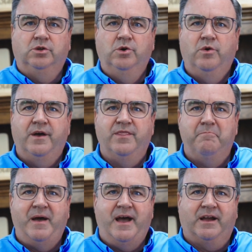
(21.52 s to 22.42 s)
glue on the
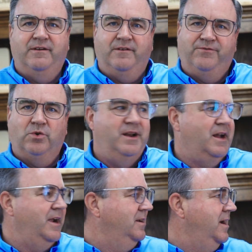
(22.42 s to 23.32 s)
back for a
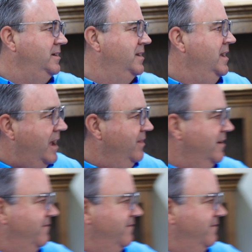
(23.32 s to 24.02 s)
night light, and then